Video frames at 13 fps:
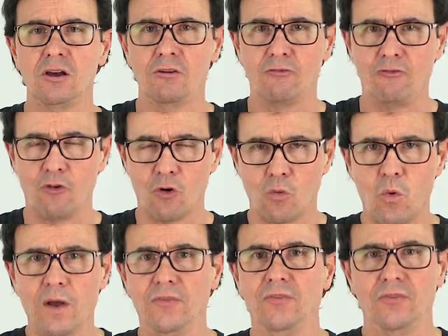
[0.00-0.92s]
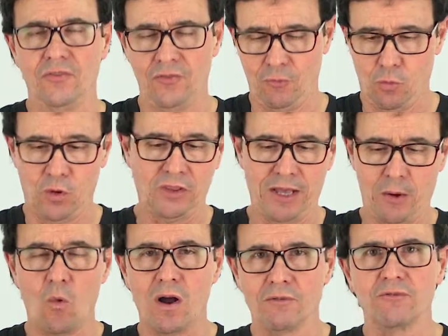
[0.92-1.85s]
for what they
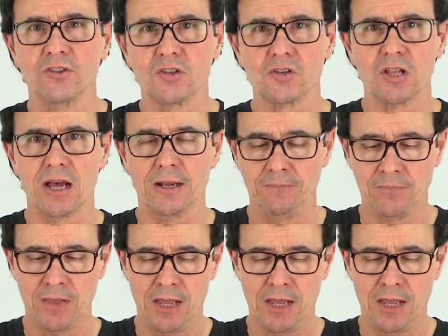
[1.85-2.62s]
want for this light.